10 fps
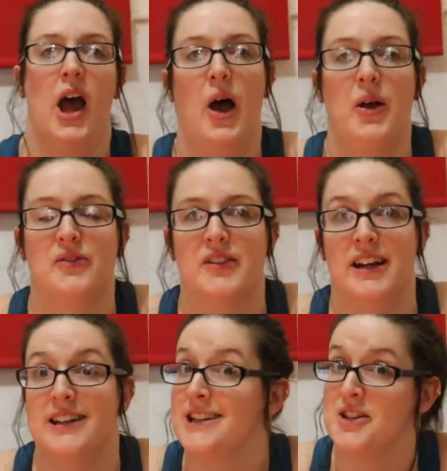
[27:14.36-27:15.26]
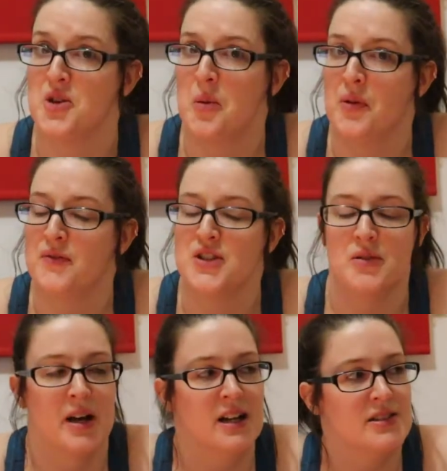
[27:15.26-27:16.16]
Hopefully I didn't chop off too
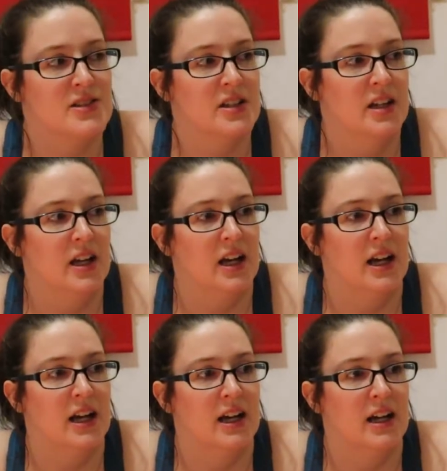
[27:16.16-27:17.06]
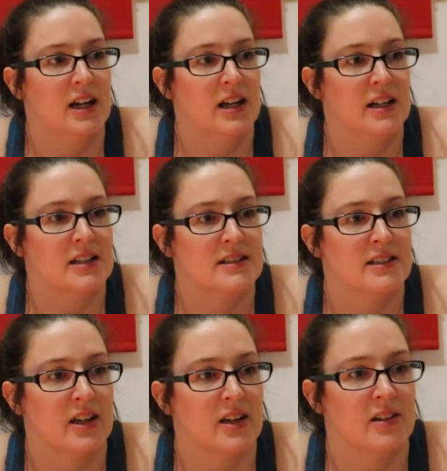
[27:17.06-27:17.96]
much.
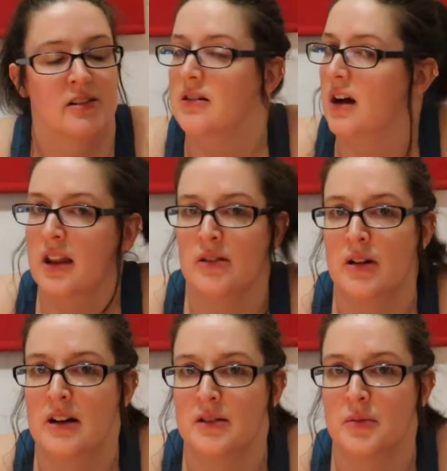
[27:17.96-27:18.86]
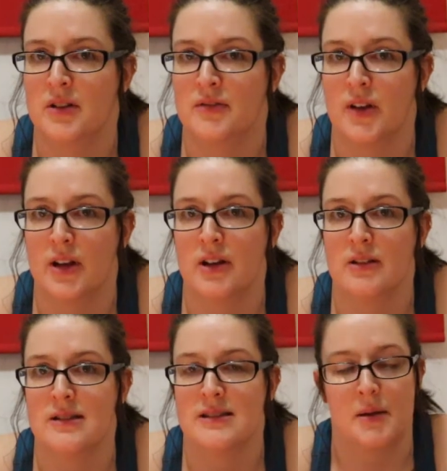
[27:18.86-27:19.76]
So otherwise I'm going to follow
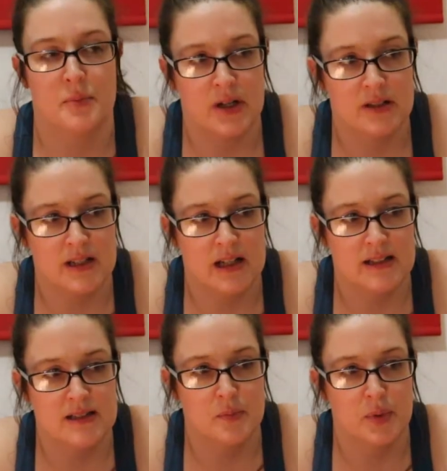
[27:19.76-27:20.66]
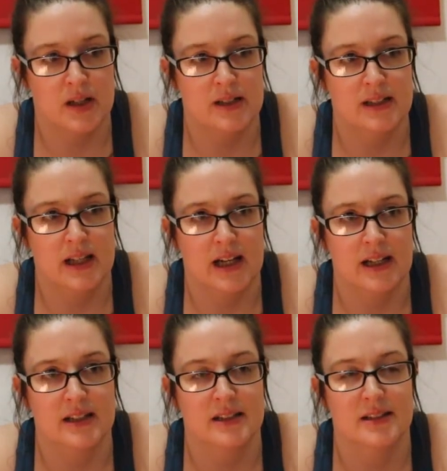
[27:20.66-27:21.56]
the same process, but yeah,
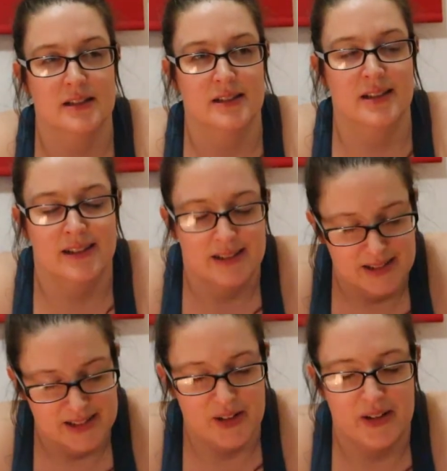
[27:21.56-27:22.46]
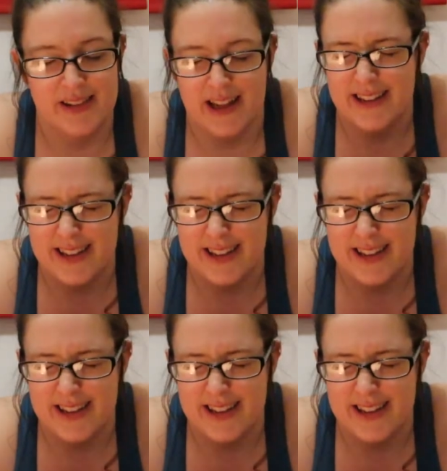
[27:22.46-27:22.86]
not then